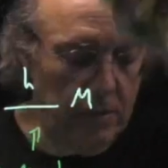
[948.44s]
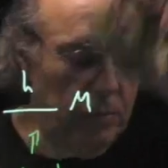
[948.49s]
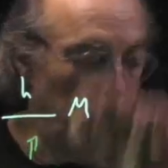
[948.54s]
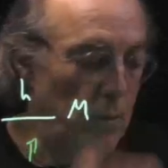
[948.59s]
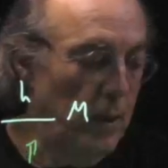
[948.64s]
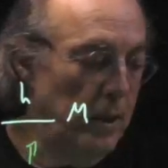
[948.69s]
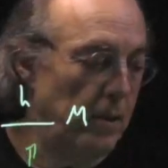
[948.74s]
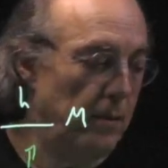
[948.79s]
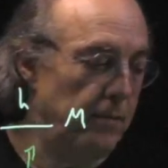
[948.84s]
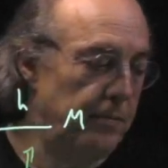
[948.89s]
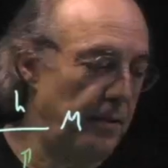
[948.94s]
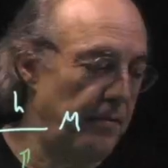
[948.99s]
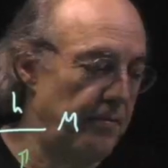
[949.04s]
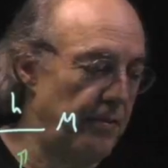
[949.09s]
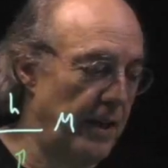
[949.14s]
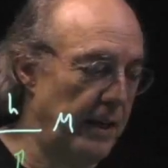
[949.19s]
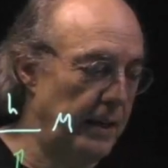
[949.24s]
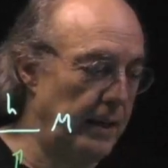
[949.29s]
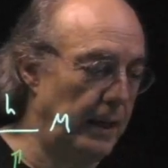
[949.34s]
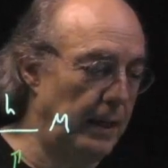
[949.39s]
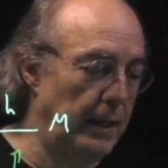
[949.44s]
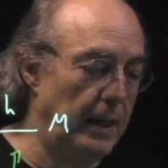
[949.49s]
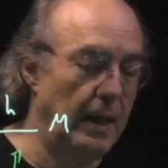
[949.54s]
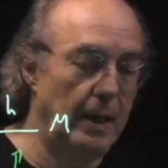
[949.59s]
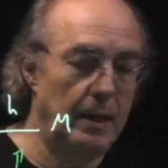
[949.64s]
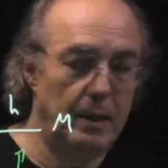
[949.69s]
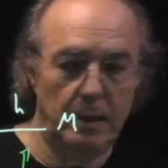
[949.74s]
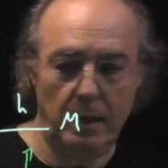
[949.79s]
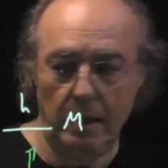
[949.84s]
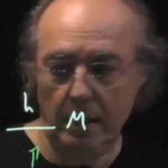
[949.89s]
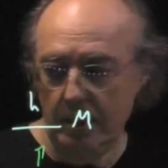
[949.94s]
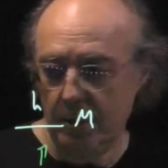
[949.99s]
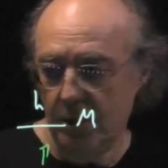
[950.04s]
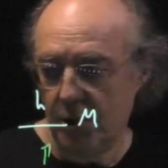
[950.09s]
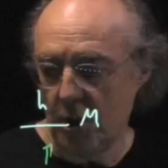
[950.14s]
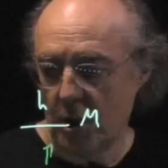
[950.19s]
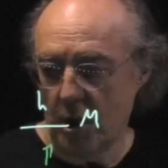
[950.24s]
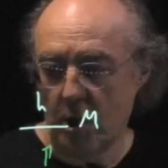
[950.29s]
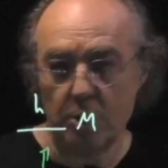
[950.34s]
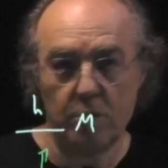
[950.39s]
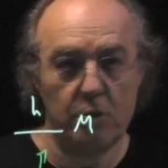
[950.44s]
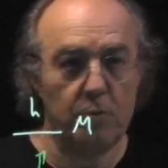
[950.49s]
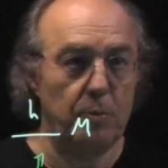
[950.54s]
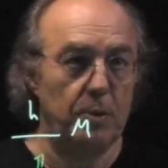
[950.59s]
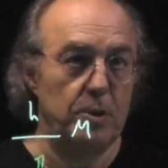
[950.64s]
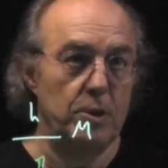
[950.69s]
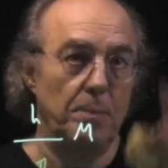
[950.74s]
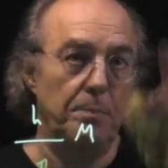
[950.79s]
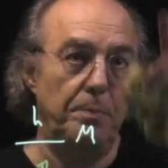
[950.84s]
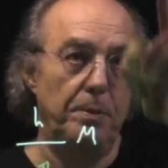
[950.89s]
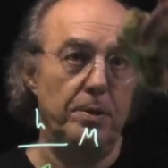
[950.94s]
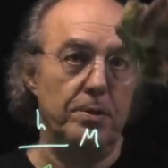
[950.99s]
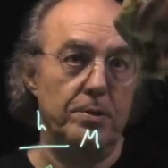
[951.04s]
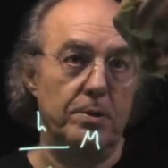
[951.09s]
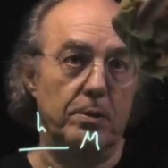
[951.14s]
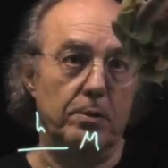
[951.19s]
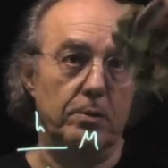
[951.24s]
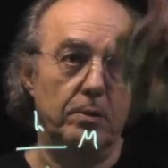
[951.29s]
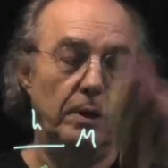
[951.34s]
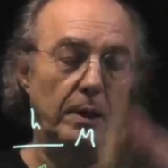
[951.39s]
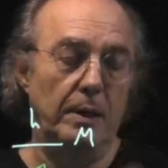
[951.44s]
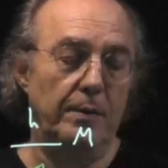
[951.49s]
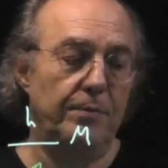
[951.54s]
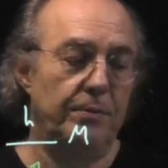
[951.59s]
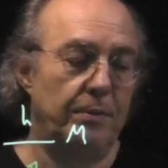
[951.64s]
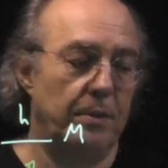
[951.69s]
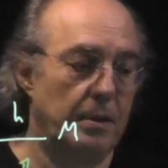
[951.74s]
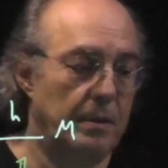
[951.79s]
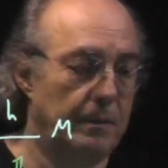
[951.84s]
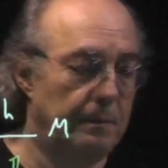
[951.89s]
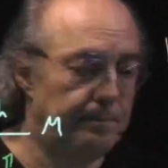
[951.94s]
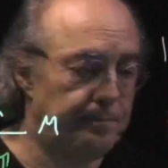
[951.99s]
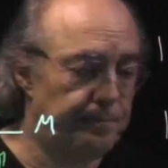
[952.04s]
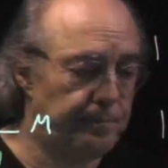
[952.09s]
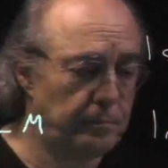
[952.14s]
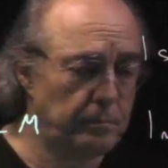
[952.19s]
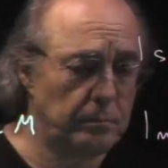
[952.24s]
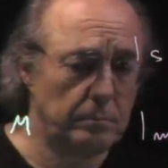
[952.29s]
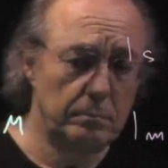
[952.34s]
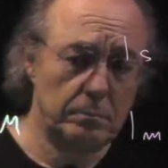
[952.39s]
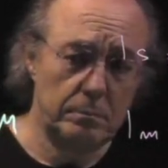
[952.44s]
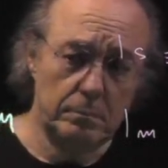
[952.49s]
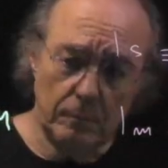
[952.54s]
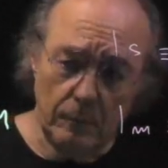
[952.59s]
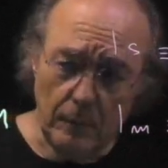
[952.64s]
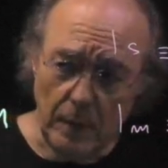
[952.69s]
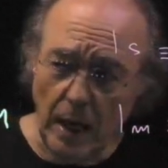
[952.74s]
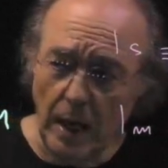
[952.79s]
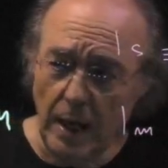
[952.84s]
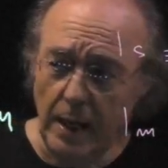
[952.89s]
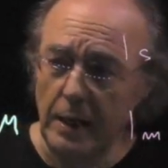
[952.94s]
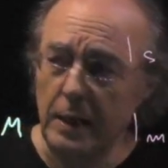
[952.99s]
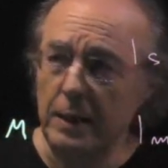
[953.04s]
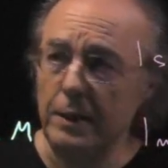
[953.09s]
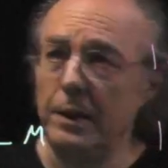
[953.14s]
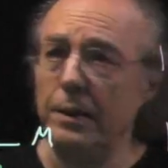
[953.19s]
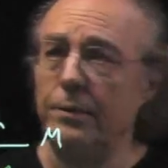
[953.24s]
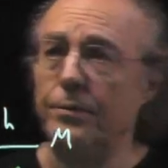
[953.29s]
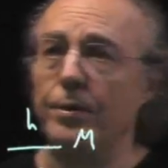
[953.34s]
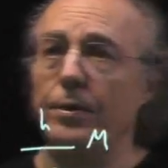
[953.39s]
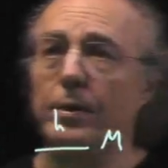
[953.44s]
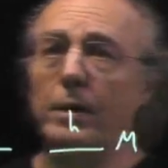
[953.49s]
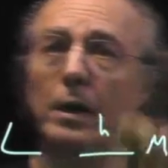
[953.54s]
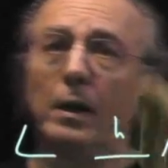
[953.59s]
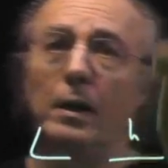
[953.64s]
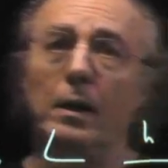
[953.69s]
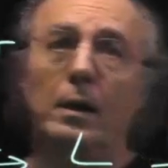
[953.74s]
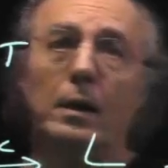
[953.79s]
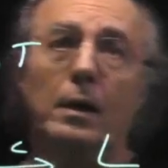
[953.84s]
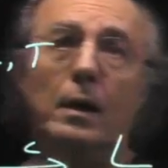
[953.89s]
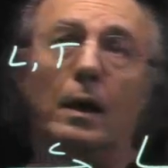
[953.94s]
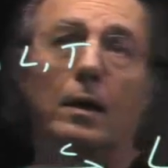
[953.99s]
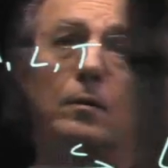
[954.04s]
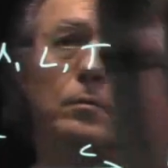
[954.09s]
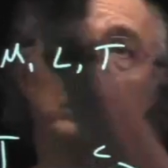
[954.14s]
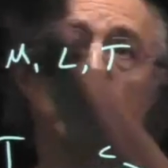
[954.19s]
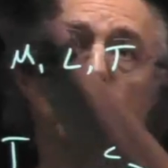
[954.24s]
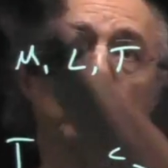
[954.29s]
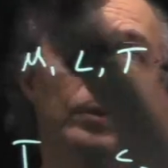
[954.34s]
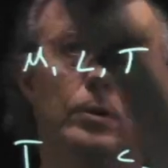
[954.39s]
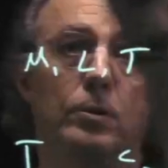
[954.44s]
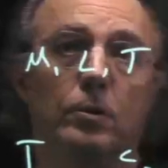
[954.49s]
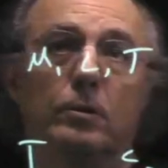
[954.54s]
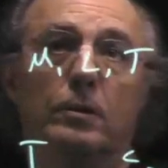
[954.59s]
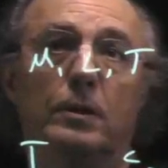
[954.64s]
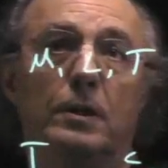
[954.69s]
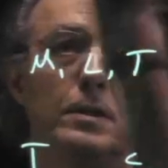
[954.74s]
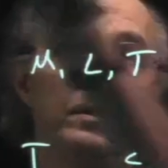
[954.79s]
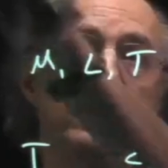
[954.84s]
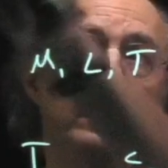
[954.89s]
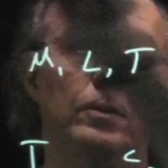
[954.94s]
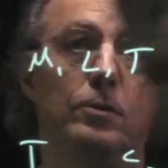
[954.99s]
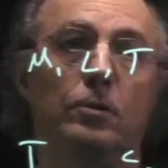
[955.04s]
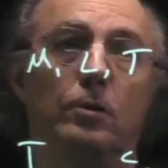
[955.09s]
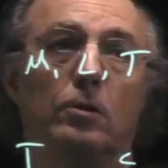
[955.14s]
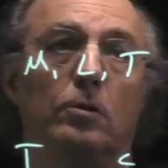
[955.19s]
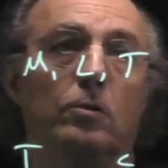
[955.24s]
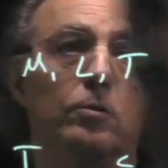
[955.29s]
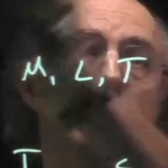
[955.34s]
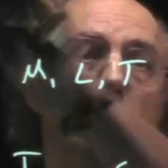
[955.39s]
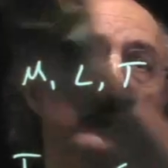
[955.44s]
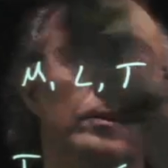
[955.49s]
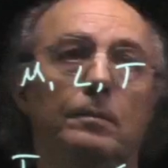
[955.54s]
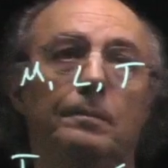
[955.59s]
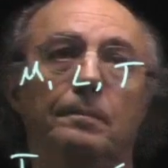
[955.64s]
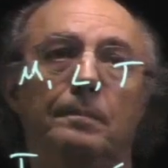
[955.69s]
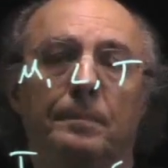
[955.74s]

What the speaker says: way of defining any charge which appears on the left. And indeed, I will do it on this little corner.